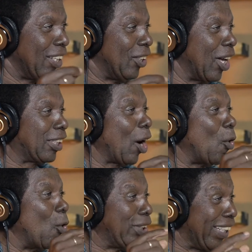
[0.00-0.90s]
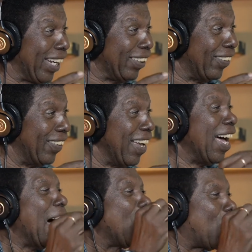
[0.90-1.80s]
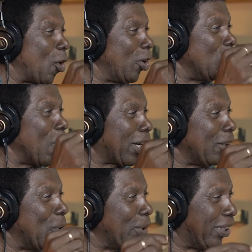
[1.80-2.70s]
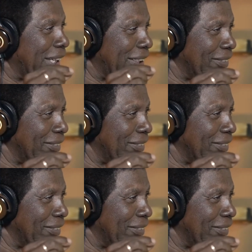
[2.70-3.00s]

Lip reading: Not an old thing, a good working old thing.